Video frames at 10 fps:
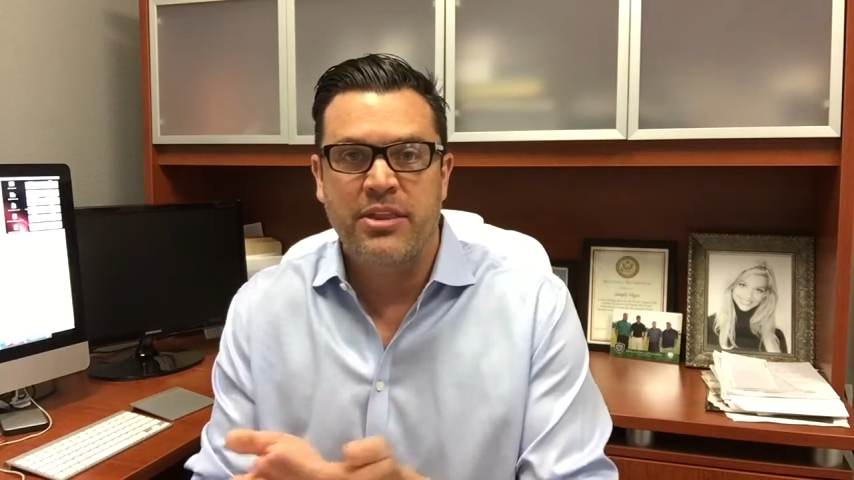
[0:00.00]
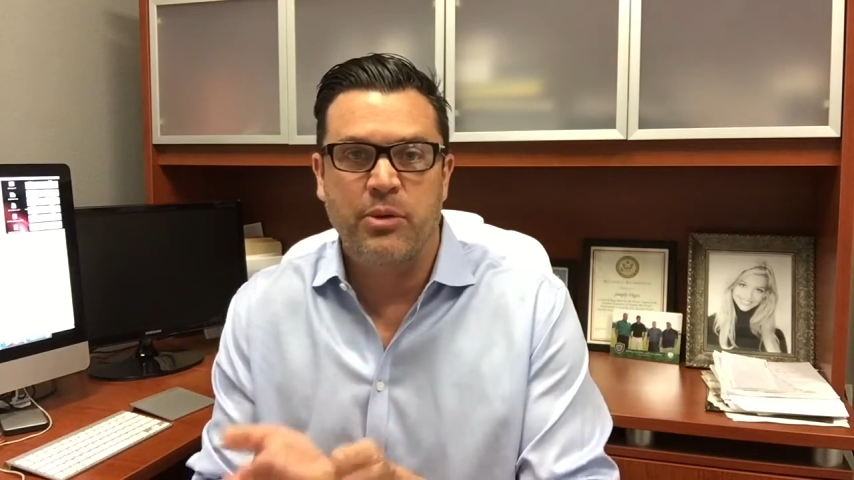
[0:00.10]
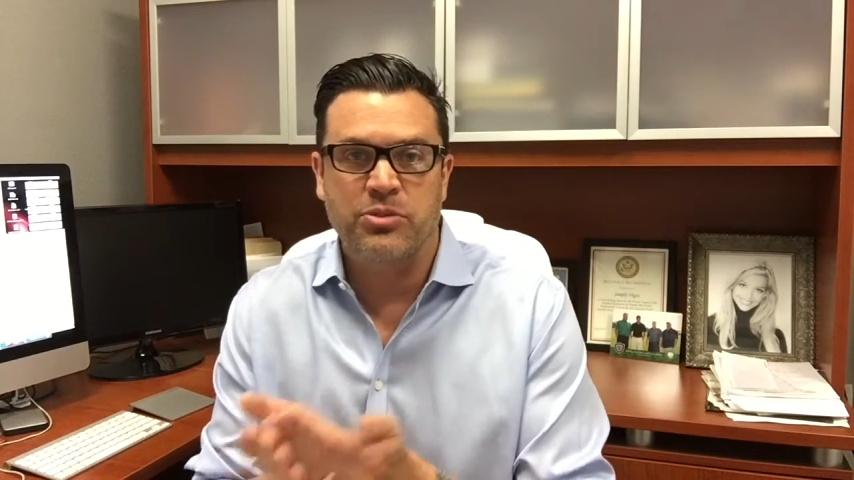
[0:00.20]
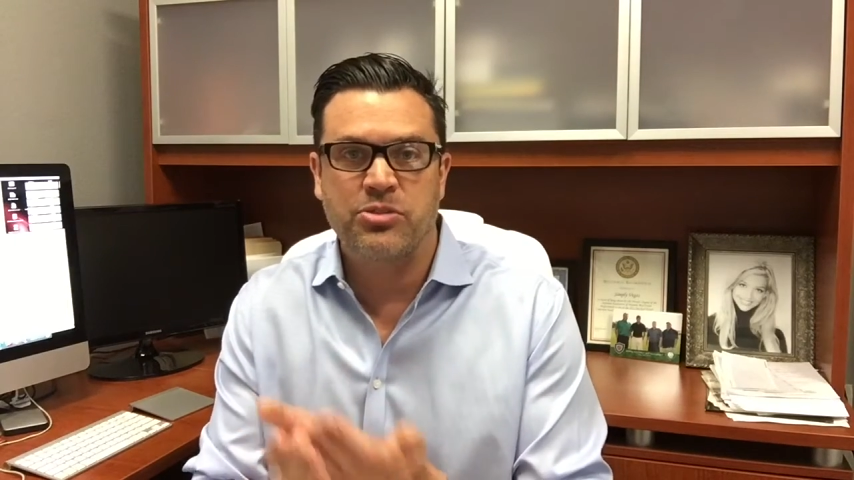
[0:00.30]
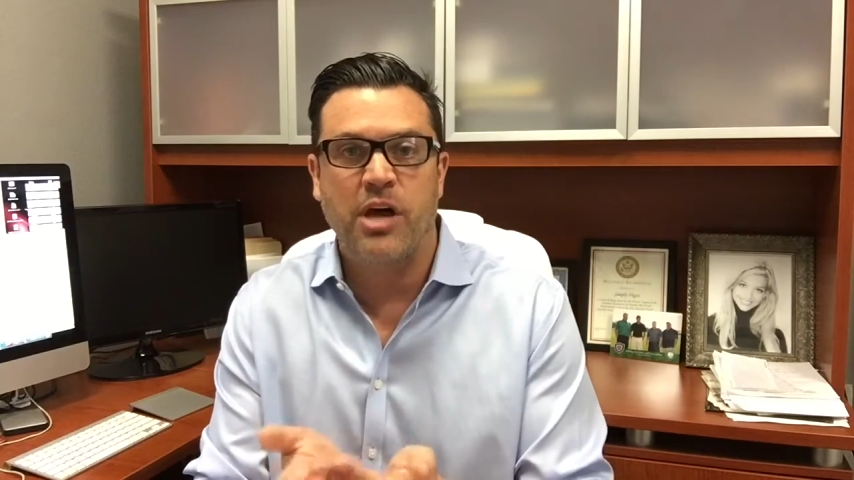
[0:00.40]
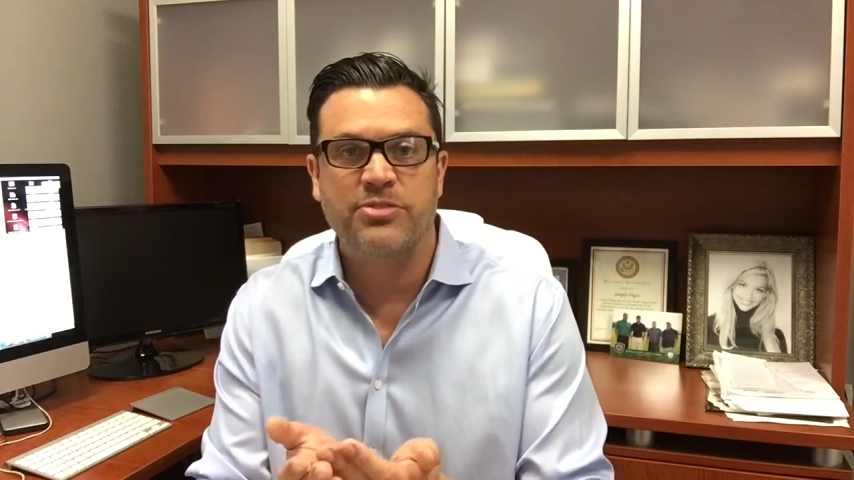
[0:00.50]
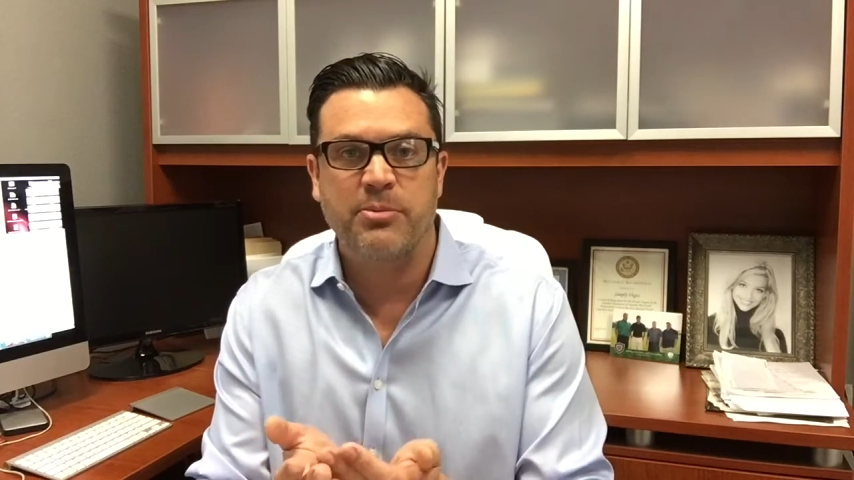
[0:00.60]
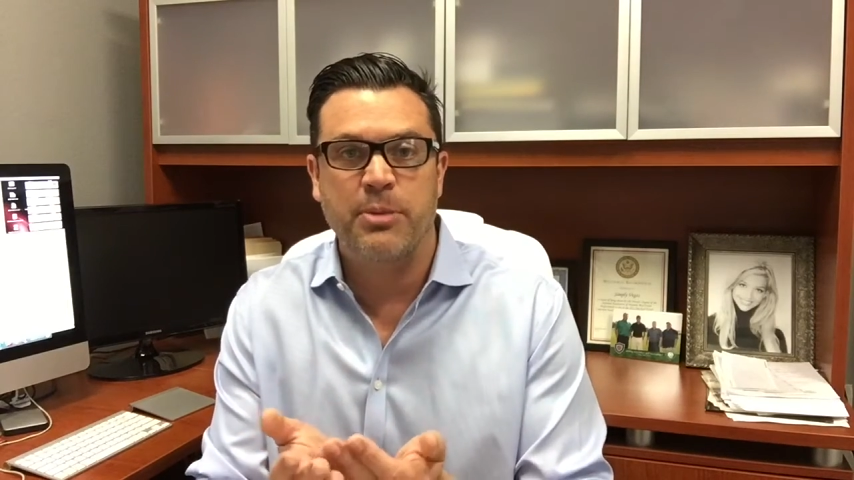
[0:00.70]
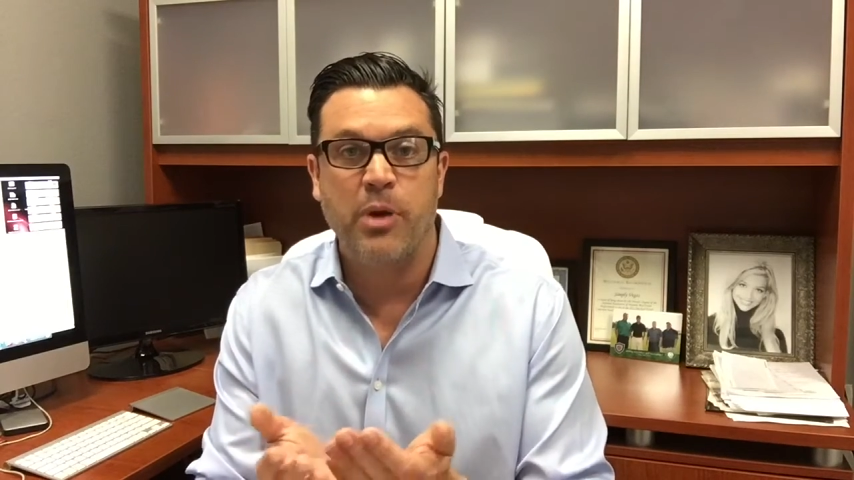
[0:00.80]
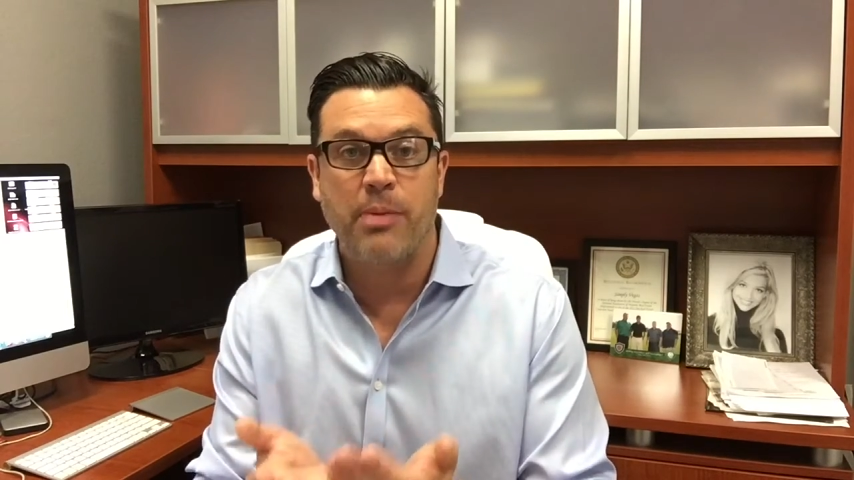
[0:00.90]
that will solve some
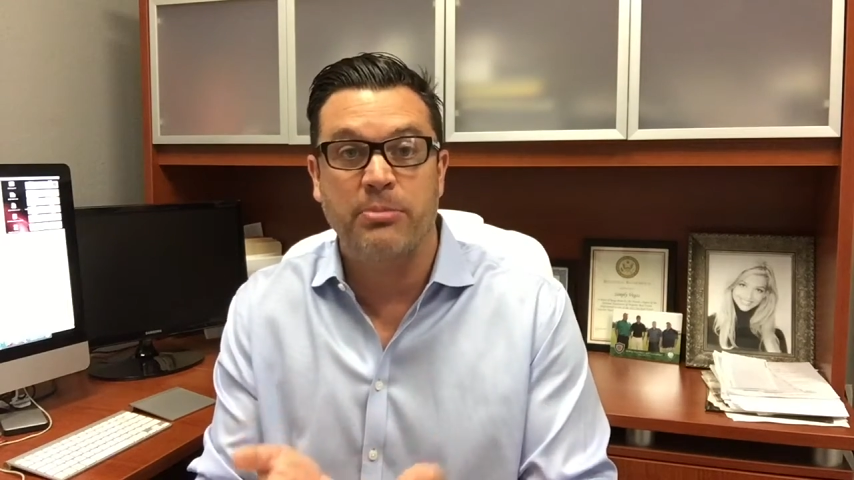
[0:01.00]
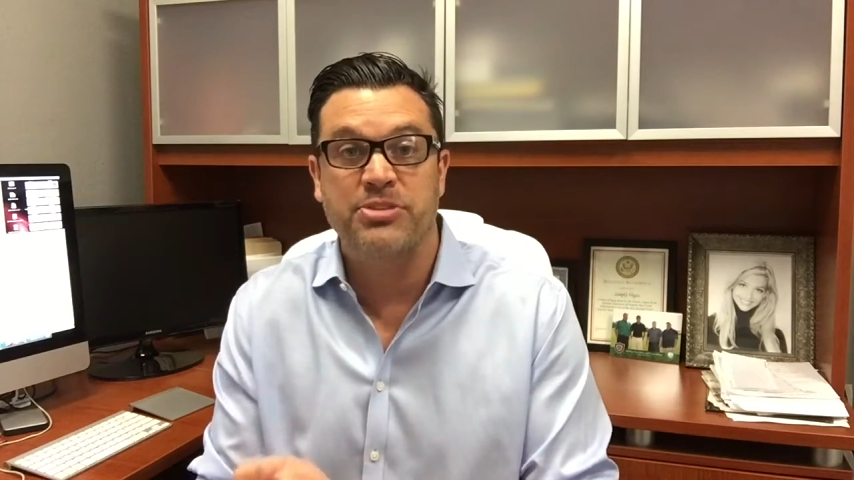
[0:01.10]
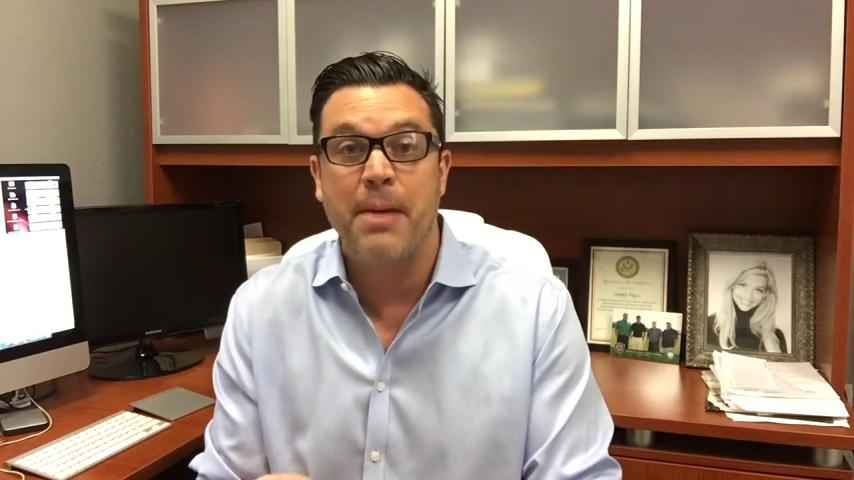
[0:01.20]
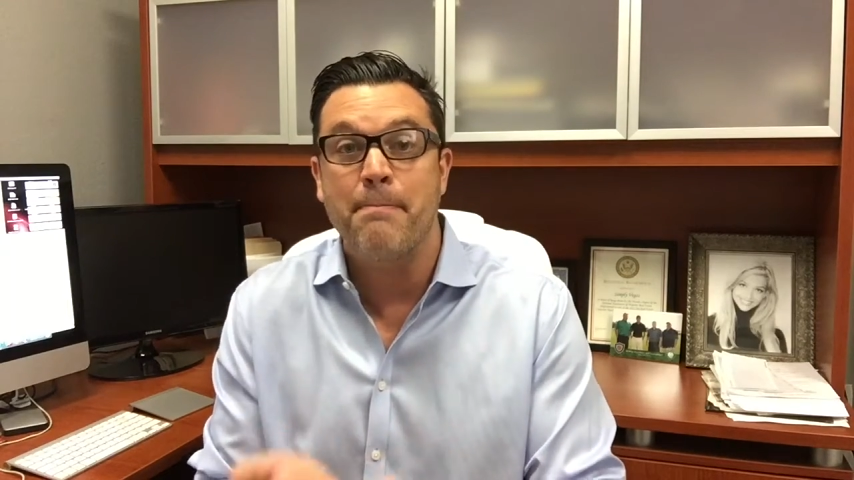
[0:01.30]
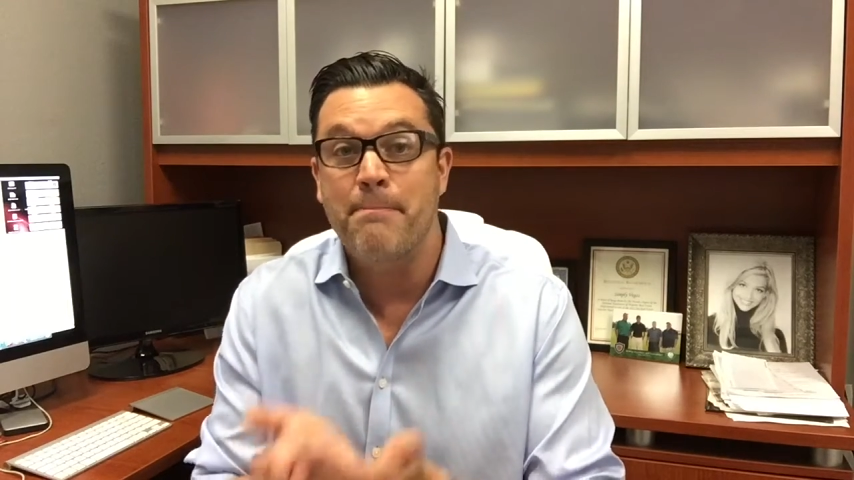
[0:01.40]
of the problems that